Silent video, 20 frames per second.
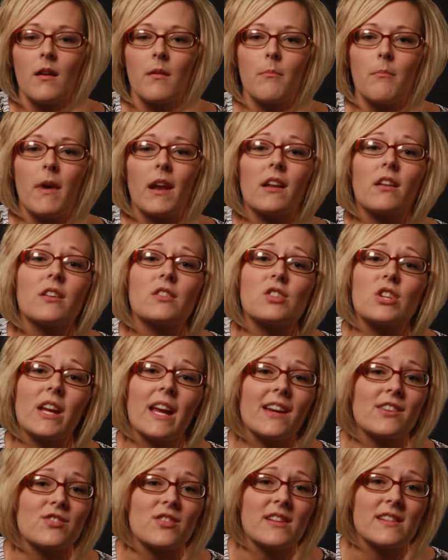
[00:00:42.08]
Medical
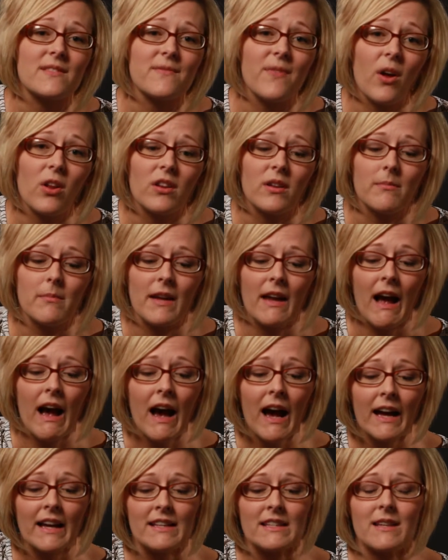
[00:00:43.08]
education has fallen
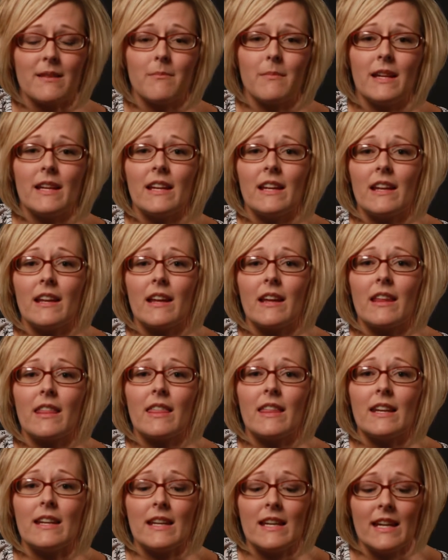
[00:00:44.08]
behind in meeting
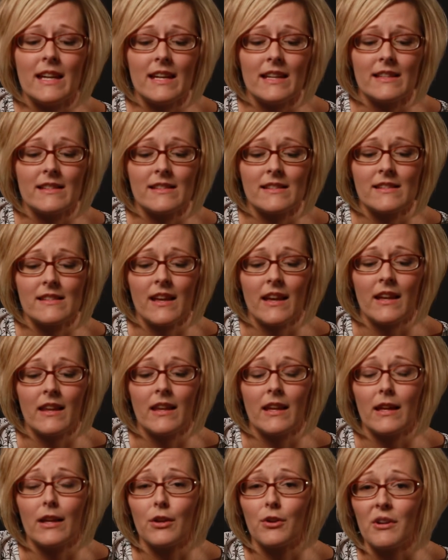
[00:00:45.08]
the needs and the
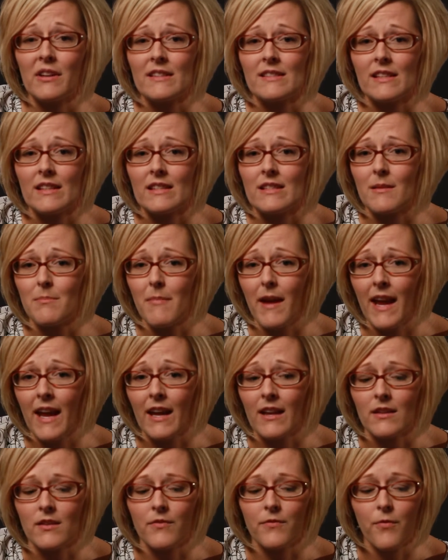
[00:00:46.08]
increasing
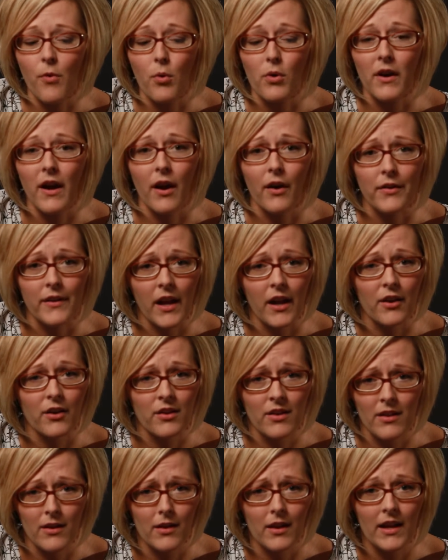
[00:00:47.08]
demand for
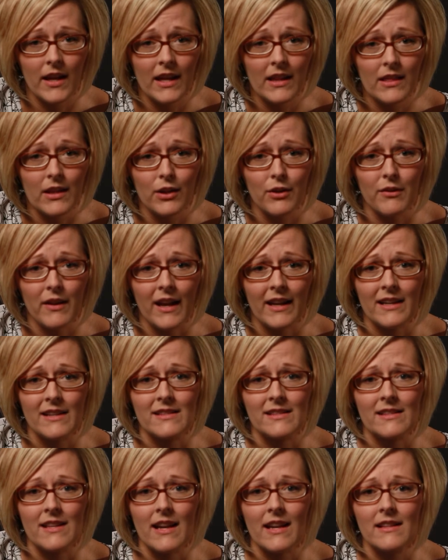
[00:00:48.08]
healthcare in the United
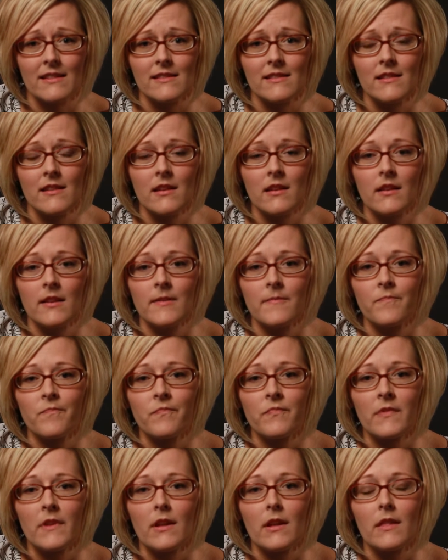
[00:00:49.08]
States.
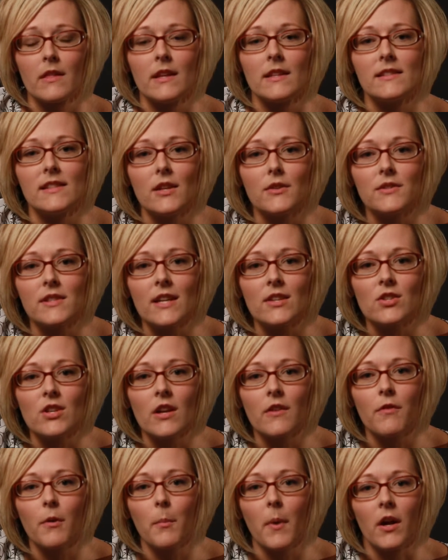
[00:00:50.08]
The Association
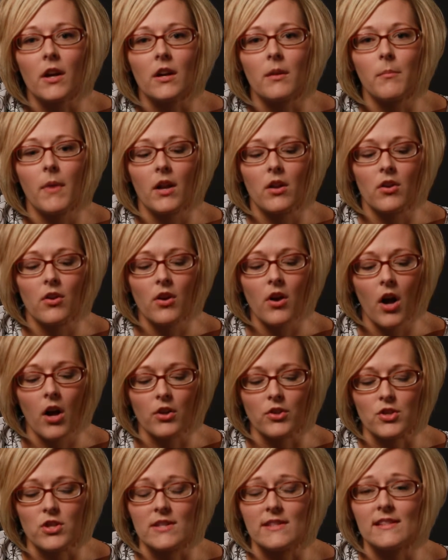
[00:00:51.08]
of American Medical
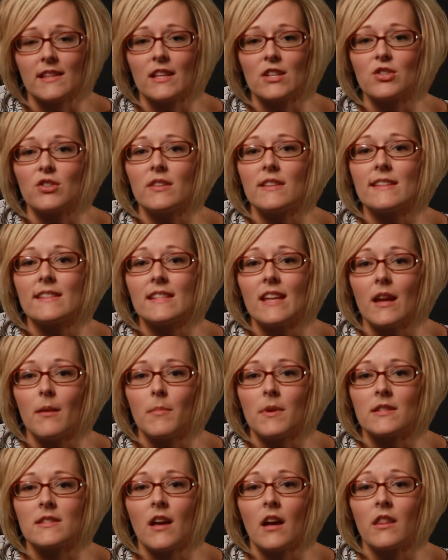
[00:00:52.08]
Colleges issued a
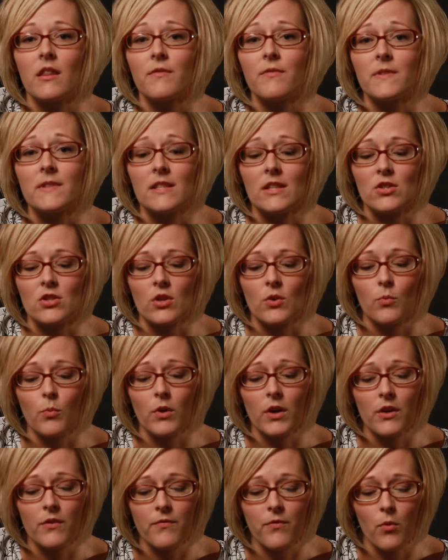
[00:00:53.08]
statement on the physician
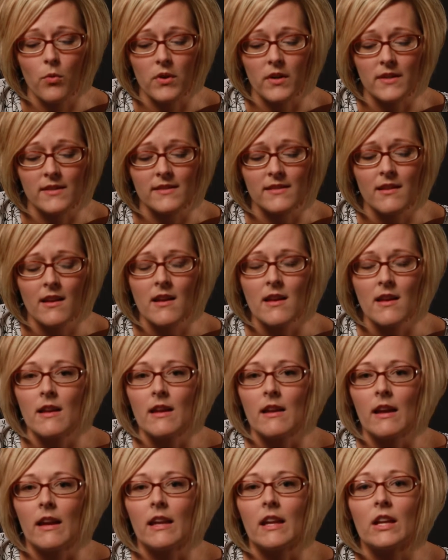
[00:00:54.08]
workforce.
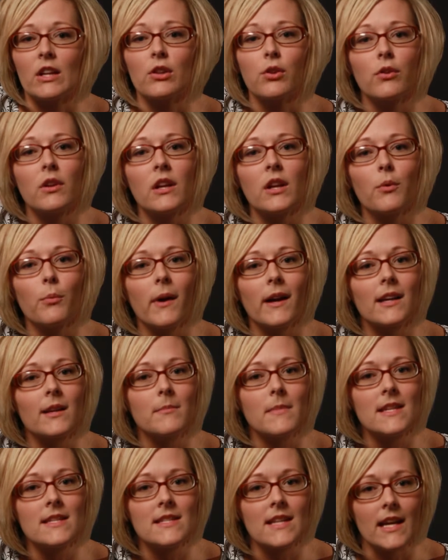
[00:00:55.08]
It included a
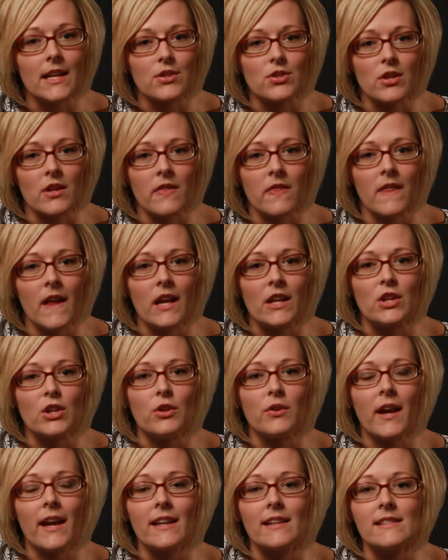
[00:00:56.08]
recommendation that
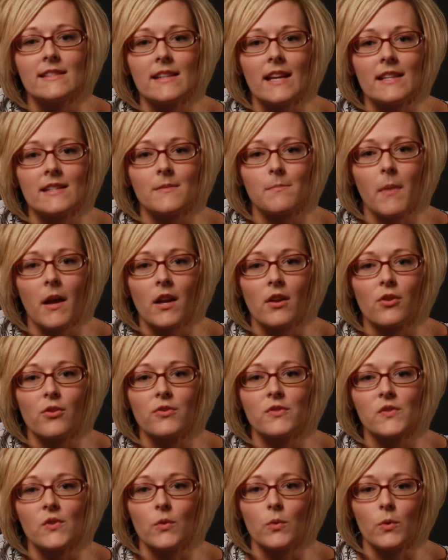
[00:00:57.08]
United States medical
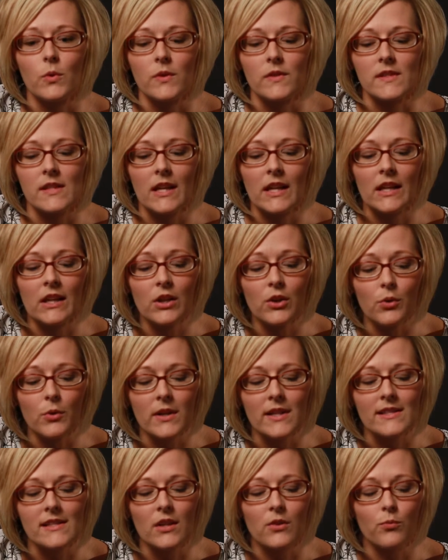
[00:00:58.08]
schools
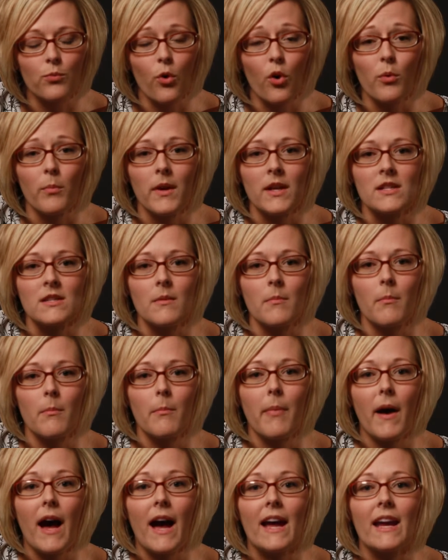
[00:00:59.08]
increase enrollment
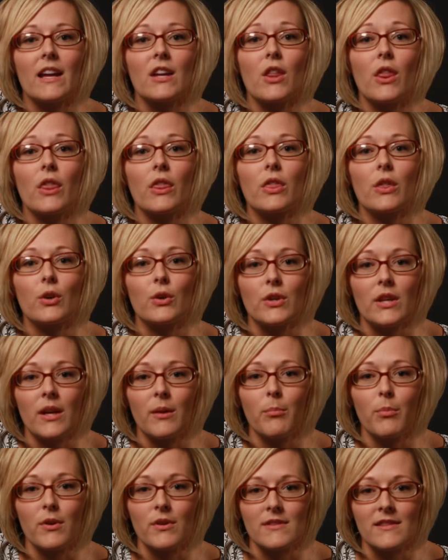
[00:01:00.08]
by
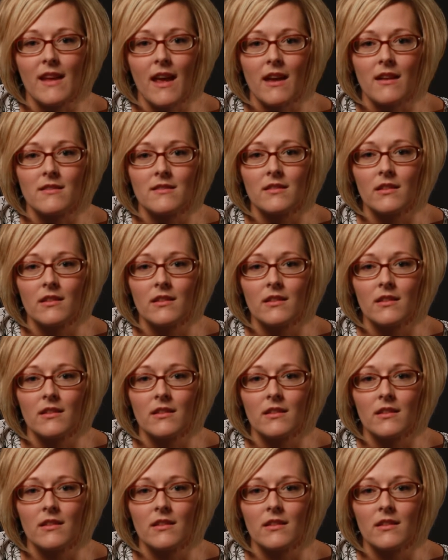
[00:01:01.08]
30%.